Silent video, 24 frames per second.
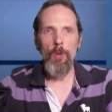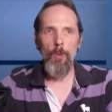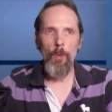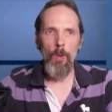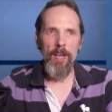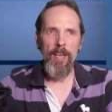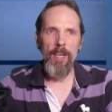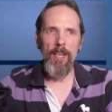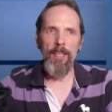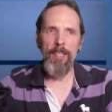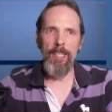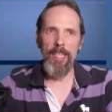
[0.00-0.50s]

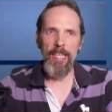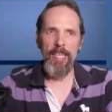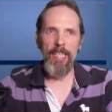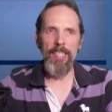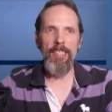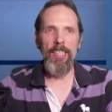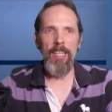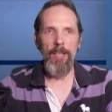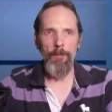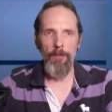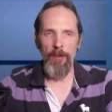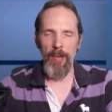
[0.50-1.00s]
Aware getting
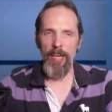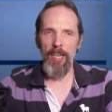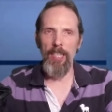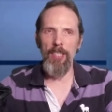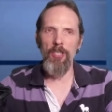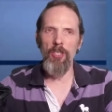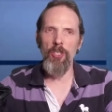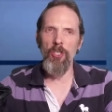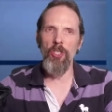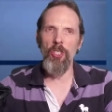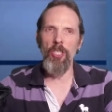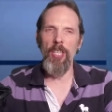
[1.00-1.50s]
the
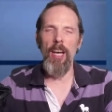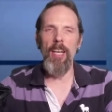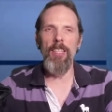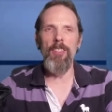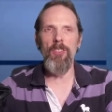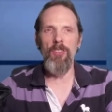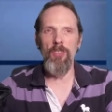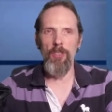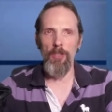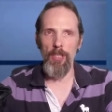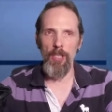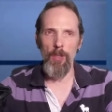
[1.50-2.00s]
advantage in
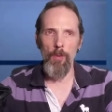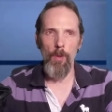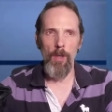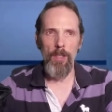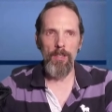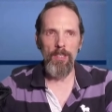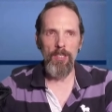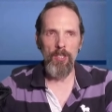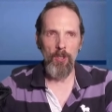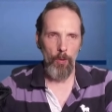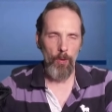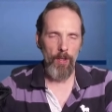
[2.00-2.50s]
shots
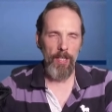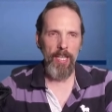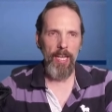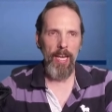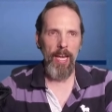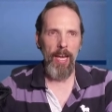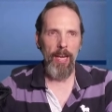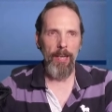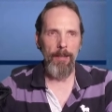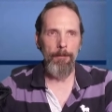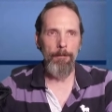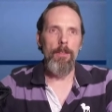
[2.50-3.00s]

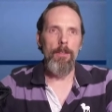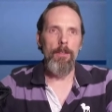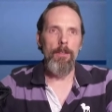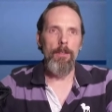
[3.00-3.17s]
31-28.